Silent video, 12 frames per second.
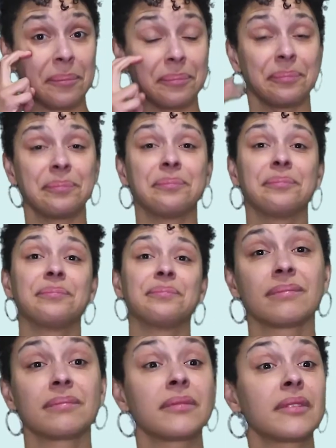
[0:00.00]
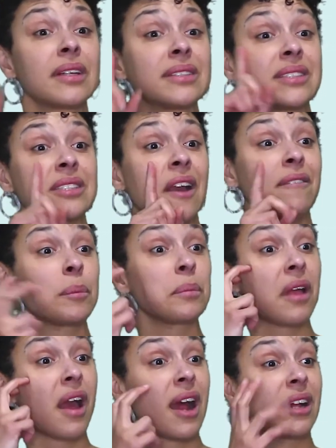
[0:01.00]
Many deaf-blind
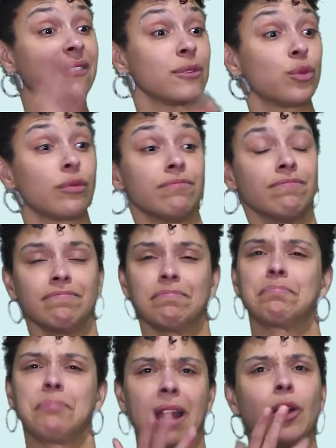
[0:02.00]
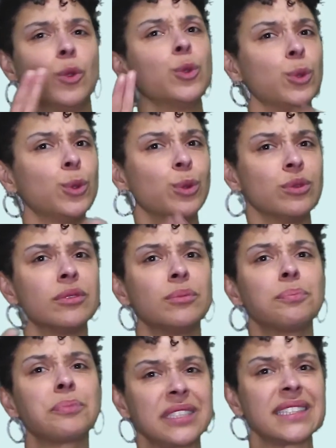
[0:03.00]
people use pro-tactile,
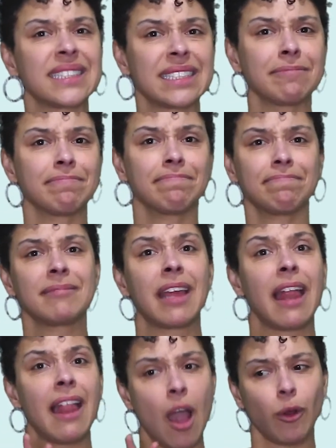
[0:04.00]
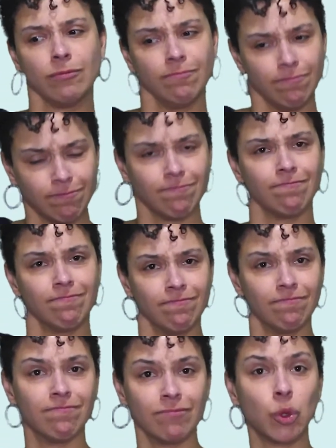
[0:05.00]
a combination of sign language,
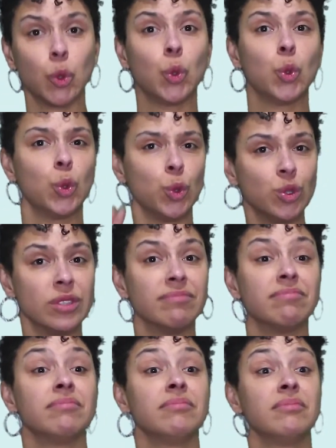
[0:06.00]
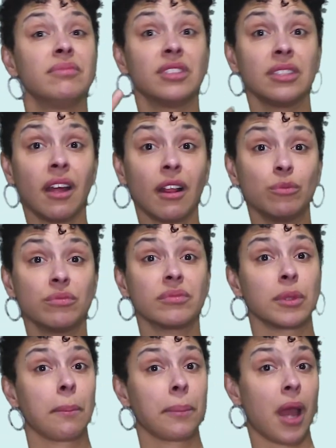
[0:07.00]
body cues,
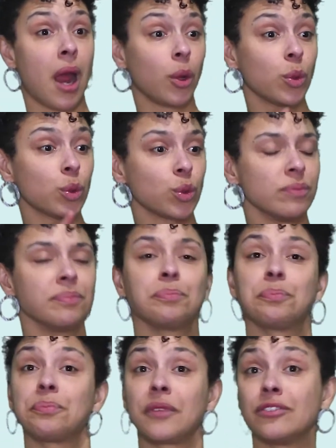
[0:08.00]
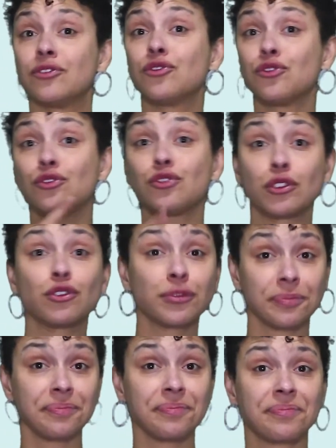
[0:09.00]
and touch to not only
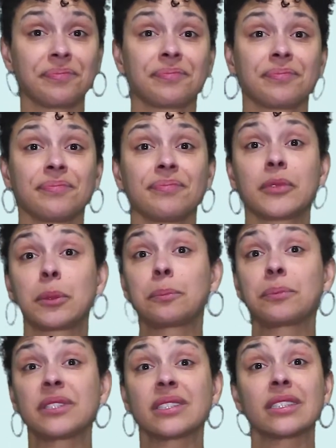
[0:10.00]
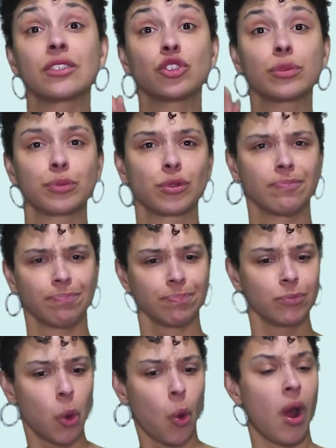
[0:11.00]
support communication, but
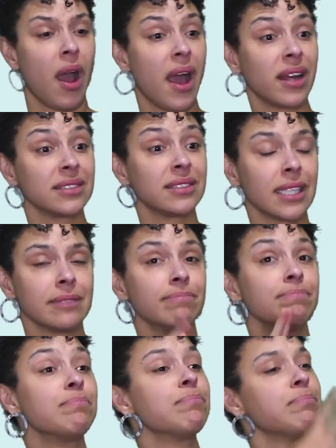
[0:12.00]
also to describe what is